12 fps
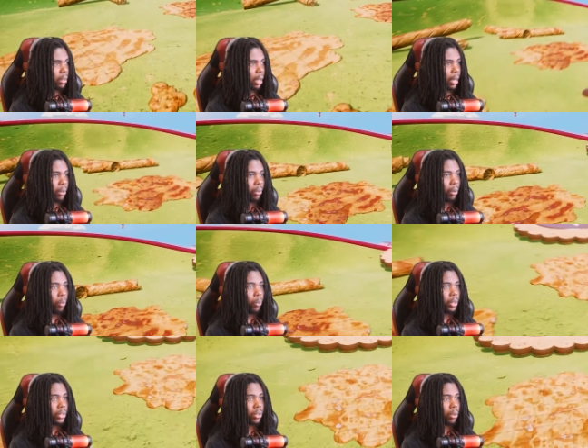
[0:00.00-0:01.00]
I don't know
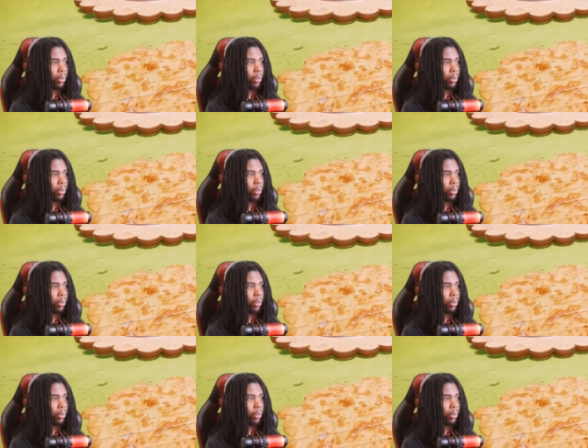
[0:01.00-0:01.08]
what's